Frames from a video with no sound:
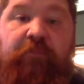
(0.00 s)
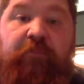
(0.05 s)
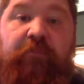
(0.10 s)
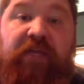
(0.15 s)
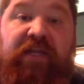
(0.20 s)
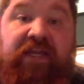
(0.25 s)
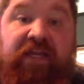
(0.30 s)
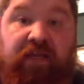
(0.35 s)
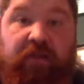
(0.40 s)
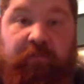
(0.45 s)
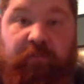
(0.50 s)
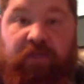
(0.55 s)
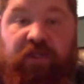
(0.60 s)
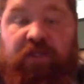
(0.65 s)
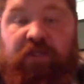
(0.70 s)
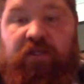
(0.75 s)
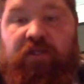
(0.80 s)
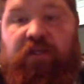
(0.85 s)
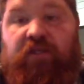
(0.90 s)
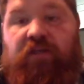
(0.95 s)
pickup.
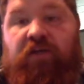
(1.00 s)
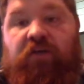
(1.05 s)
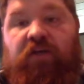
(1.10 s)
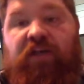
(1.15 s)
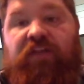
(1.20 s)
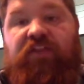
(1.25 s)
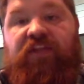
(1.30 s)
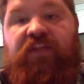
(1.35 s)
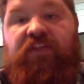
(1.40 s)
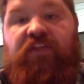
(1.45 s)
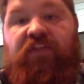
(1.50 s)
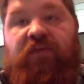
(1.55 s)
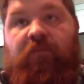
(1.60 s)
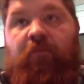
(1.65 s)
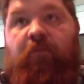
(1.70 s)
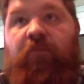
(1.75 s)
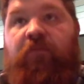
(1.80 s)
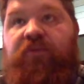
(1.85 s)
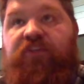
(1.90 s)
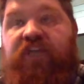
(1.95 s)
You know, I think the
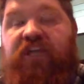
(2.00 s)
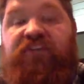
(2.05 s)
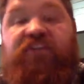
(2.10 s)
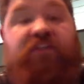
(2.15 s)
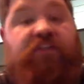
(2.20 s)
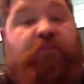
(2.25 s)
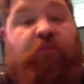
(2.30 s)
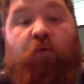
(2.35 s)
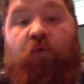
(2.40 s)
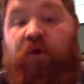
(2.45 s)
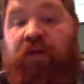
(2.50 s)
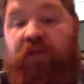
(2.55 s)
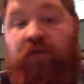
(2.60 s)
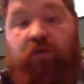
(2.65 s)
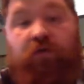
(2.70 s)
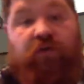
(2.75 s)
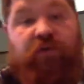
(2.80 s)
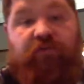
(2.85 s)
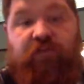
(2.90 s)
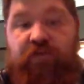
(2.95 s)
JHS Morning
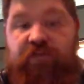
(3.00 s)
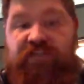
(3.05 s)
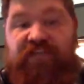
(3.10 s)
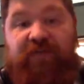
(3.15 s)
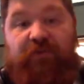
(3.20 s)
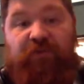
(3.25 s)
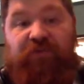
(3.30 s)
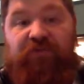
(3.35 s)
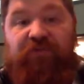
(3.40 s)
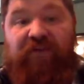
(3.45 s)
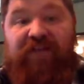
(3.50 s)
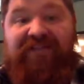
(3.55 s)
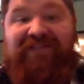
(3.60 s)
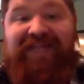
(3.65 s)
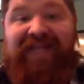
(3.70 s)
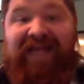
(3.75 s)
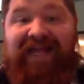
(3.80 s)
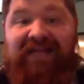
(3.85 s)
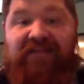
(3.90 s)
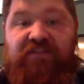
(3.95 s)
Glory, for example, is
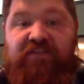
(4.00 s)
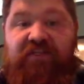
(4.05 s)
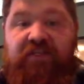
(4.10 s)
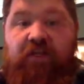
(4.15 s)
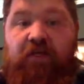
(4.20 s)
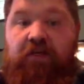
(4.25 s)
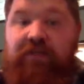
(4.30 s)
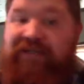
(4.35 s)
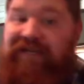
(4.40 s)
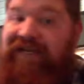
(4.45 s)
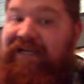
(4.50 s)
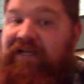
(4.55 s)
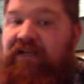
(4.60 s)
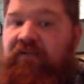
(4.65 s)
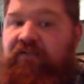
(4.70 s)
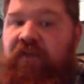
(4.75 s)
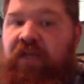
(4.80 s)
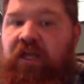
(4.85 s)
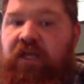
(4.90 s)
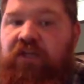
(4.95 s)
fantastic on kind
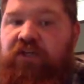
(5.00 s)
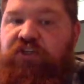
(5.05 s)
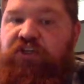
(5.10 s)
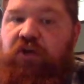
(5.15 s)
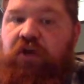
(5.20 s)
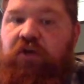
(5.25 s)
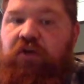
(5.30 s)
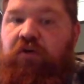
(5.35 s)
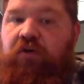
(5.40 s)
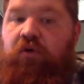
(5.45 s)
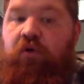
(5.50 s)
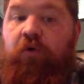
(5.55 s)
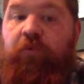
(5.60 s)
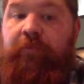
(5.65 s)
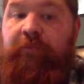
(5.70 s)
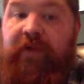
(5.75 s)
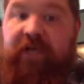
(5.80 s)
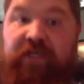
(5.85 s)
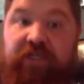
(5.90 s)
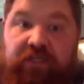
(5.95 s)
of darker or
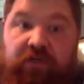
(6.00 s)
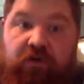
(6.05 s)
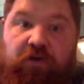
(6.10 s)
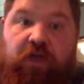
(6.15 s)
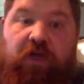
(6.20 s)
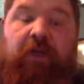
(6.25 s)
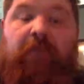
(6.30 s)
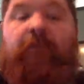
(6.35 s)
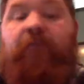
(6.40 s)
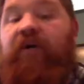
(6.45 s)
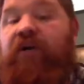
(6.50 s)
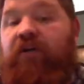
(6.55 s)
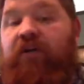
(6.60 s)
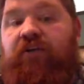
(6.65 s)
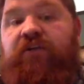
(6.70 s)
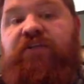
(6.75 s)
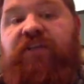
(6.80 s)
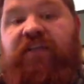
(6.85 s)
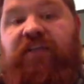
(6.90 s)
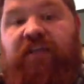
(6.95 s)
muddier
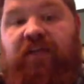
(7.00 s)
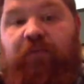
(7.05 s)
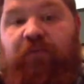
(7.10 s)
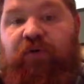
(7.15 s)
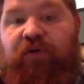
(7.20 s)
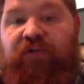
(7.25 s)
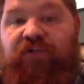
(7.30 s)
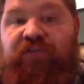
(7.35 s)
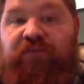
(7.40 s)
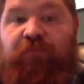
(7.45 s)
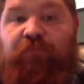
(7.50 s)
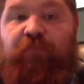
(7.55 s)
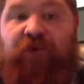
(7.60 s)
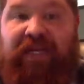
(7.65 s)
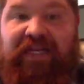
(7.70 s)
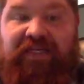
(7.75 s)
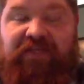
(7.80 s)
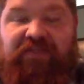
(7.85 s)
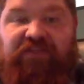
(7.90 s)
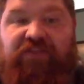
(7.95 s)
humbuckers. I think it brings some
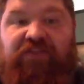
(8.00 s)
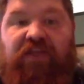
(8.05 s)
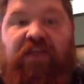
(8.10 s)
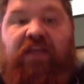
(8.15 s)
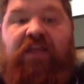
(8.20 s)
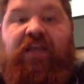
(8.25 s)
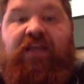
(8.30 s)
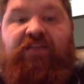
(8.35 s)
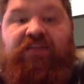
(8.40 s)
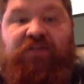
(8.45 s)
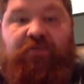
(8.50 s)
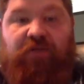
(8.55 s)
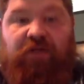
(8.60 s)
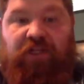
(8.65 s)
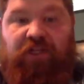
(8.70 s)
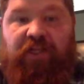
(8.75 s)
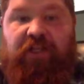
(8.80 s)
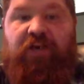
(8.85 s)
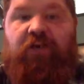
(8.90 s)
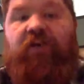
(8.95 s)
brightness and some
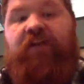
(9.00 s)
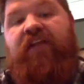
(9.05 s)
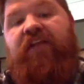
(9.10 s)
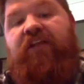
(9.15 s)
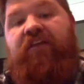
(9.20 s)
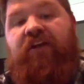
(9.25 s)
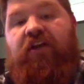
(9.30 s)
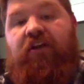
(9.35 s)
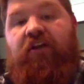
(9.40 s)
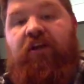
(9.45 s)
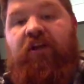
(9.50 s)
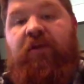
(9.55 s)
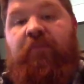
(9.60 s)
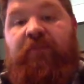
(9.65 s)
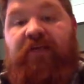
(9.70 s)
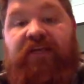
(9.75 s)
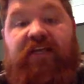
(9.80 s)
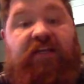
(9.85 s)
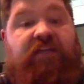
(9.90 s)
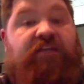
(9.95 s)
clarity there
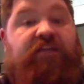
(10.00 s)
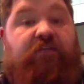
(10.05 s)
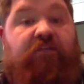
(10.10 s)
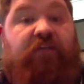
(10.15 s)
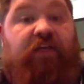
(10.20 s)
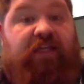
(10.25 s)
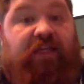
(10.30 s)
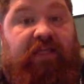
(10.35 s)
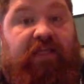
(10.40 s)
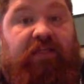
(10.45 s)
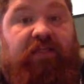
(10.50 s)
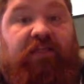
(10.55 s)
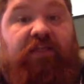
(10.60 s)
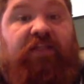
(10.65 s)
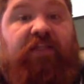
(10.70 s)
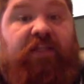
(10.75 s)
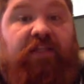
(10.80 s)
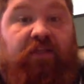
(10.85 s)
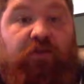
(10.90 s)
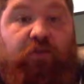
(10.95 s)
because of, again,
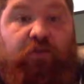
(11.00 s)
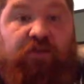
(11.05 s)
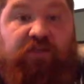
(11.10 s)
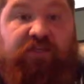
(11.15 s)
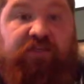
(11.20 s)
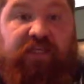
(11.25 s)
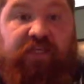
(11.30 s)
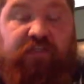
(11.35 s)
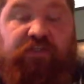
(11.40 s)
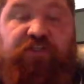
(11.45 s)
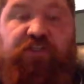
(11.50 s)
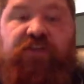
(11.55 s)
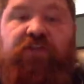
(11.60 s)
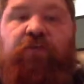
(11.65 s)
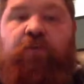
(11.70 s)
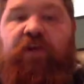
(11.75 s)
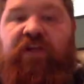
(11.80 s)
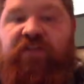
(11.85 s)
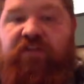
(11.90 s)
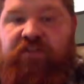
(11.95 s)
the equalization and the
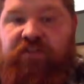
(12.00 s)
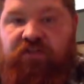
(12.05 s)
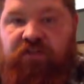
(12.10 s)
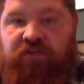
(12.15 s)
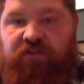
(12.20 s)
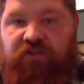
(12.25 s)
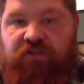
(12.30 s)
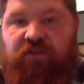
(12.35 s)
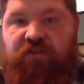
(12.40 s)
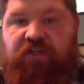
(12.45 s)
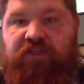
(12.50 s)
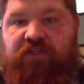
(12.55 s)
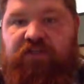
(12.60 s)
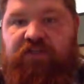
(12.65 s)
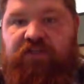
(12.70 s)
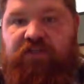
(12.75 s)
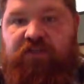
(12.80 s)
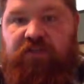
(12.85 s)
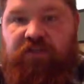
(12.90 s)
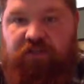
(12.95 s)
way that the
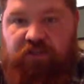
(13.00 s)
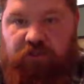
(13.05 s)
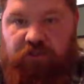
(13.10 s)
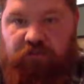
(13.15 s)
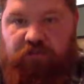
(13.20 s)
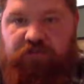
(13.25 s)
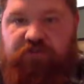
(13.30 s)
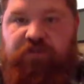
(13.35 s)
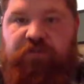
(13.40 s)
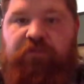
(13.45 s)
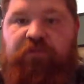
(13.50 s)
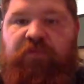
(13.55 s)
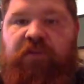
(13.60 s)
circuit's used.